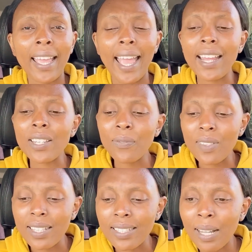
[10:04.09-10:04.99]
And if
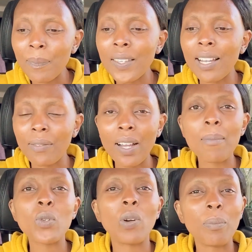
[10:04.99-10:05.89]
there's something I've
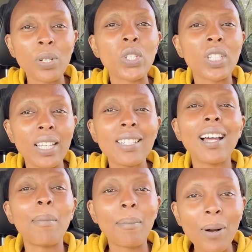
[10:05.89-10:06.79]
come to appreciate
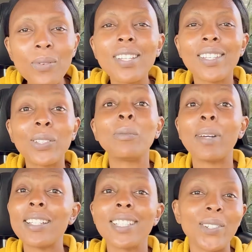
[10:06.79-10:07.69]
about the
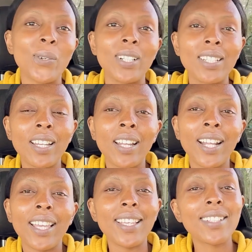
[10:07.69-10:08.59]
Almighty God,
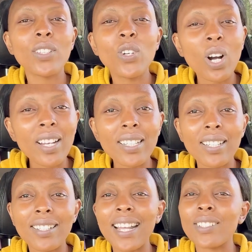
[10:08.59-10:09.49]
is God
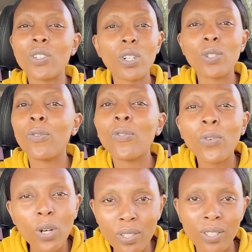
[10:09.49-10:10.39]
does not
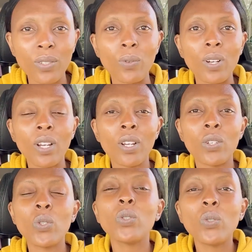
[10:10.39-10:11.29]
force you
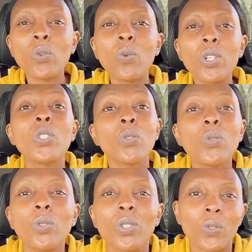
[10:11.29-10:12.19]
to do what you
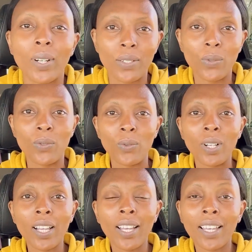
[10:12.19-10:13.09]
do not want to do.
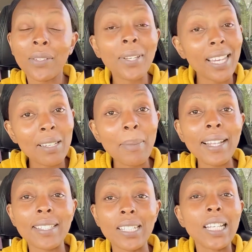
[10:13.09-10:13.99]
You can
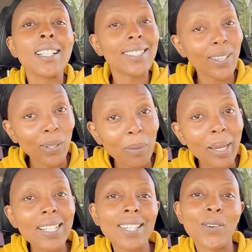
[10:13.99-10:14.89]
imagine, He's the
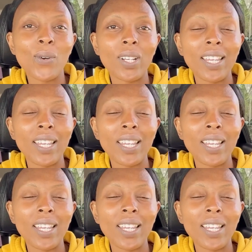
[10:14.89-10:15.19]
Almighty God.